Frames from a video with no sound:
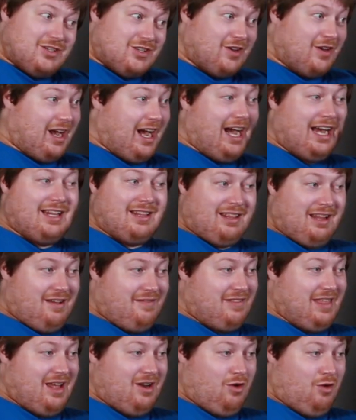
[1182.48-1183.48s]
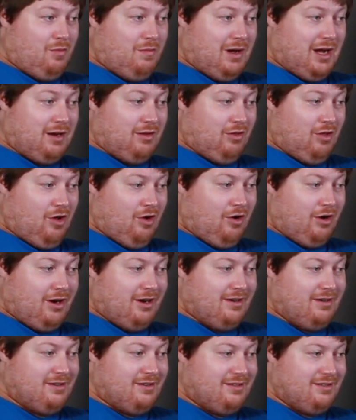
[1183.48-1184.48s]
yeah, I love that whole monologue.
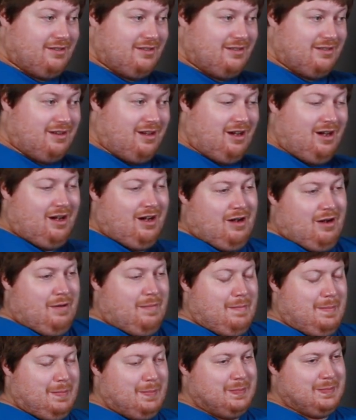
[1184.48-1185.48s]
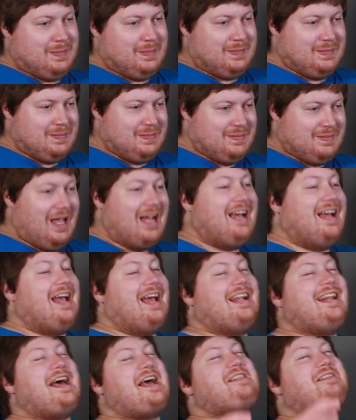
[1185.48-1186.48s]
And
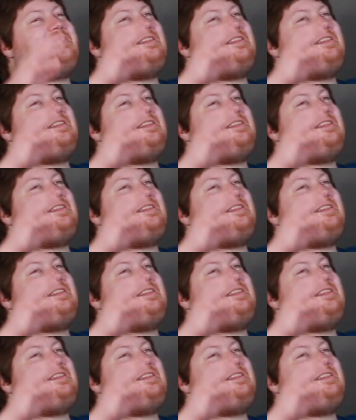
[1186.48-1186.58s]
I